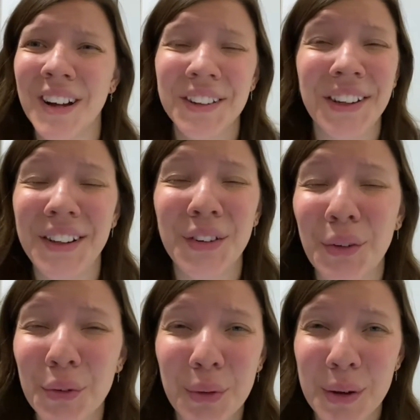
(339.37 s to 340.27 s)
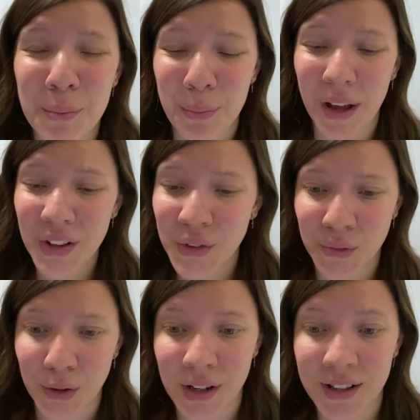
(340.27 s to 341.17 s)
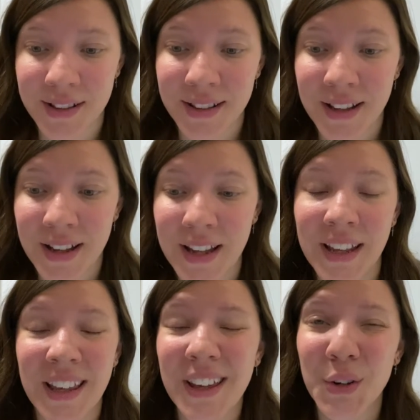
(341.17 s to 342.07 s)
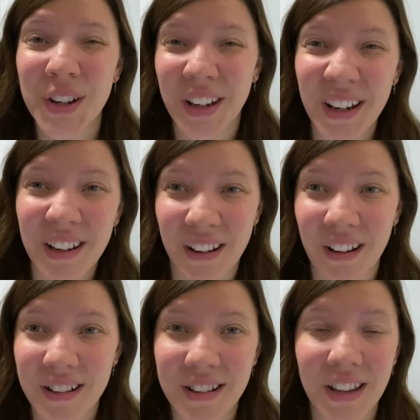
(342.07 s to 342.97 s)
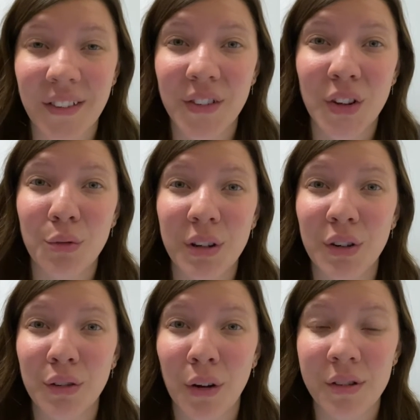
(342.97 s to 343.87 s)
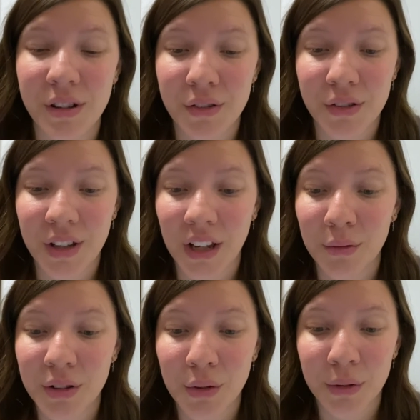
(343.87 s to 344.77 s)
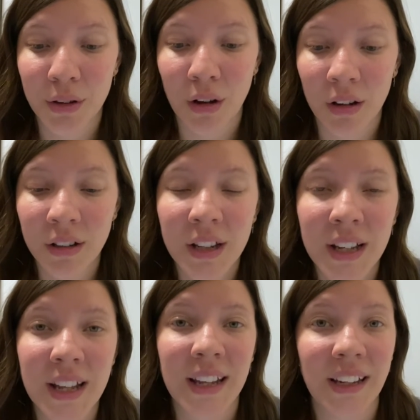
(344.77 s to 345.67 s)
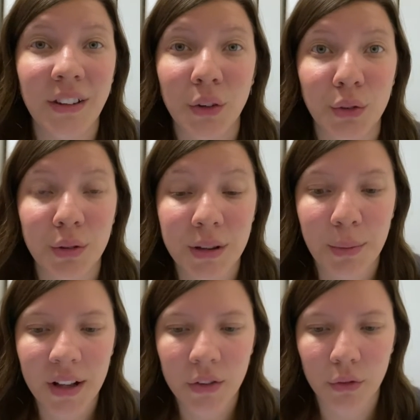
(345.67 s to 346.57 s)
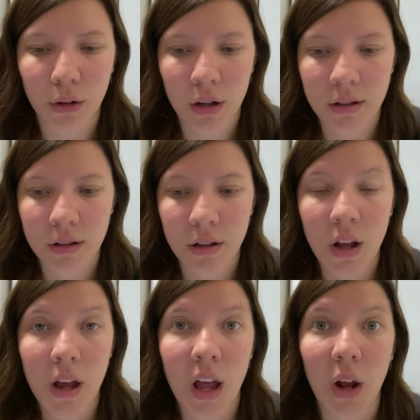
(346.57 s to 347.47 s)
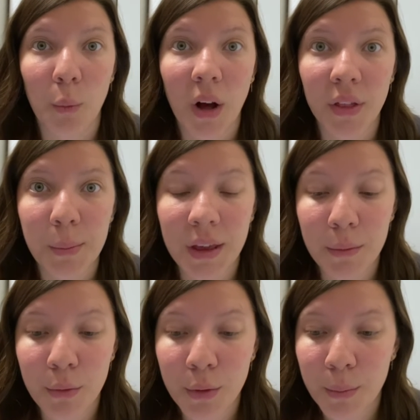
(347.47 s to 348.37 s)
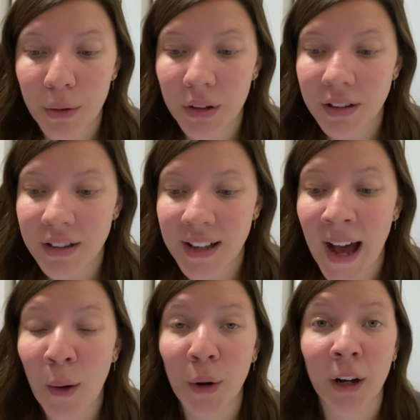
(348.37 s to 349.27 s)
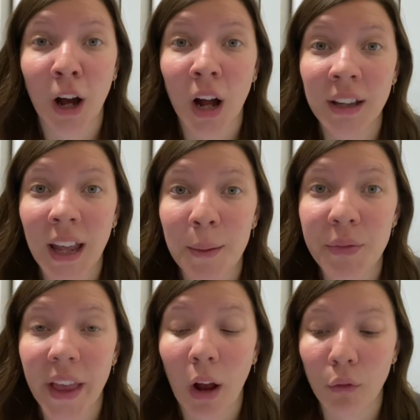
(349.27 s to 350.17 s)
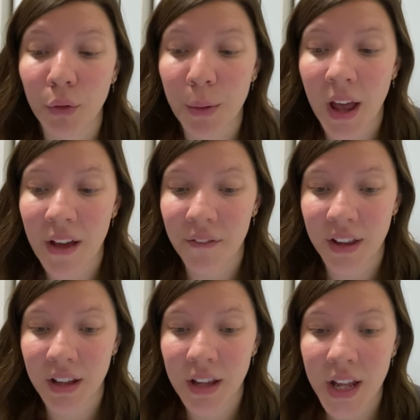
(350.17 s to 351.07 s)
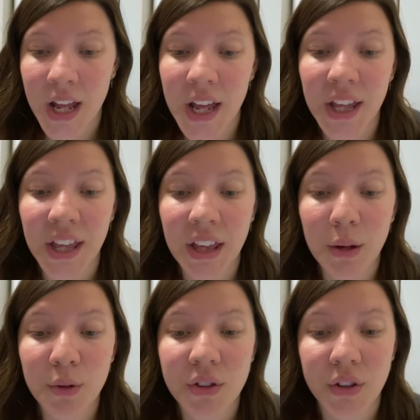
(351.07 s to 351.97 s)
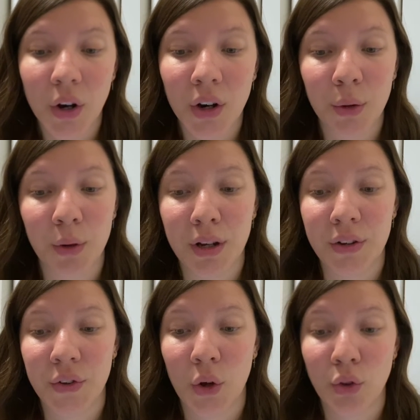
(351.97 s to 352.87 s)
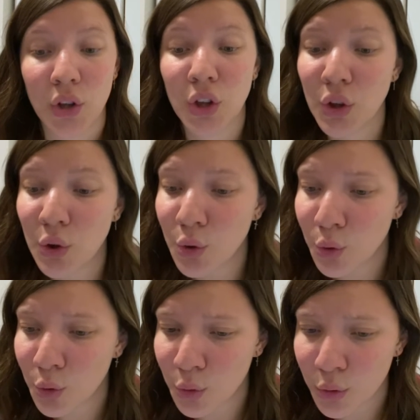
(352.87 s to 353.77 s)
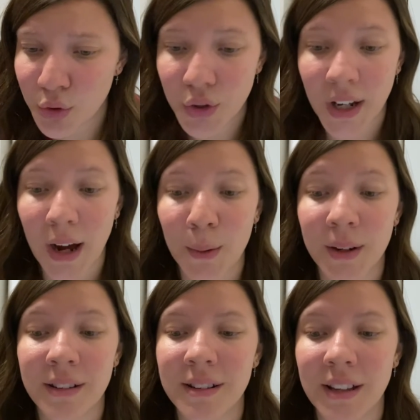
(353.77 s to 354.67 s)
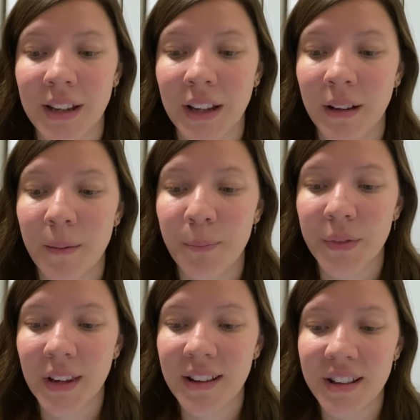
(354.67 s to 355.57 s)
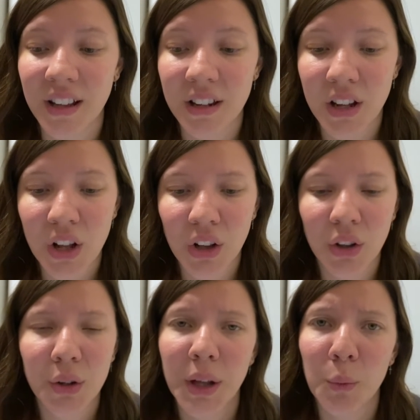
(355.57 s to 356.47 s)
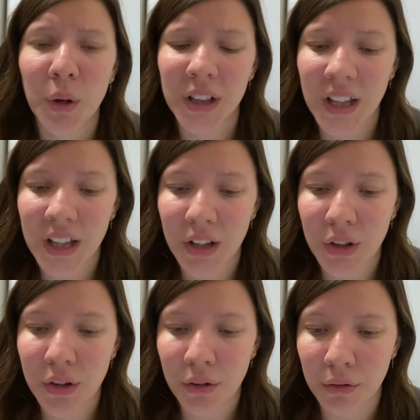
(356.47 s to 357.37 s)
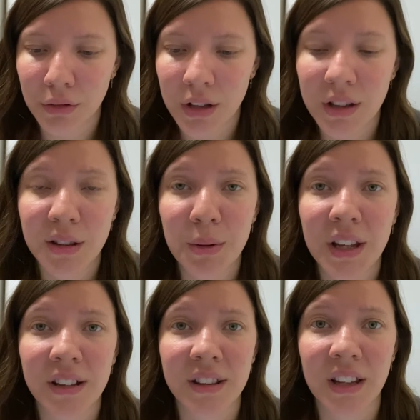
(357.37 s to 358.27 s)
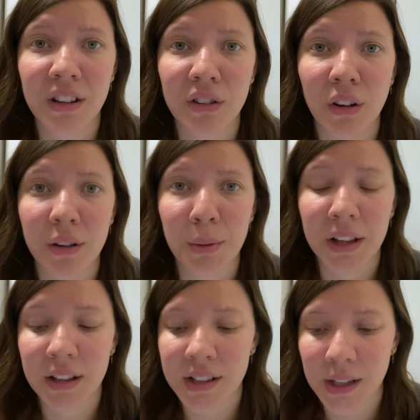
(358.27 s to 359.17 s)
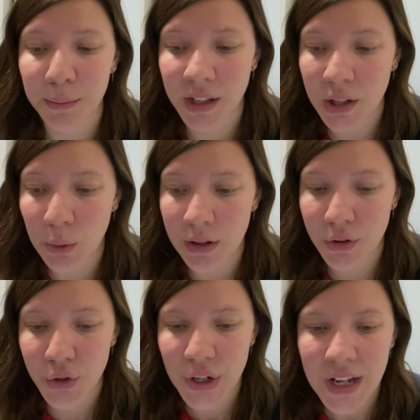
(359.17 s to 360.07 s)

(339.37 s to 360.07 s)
He knows what's best for us. He created us. Even though we don't always understand what's going on, He knows what's best for us. And while the people were building the tower, God came down from heaven. He was sorry when He saw the huge tower in the city. He said, "Look at what they can do. This is because they can all speak the same language.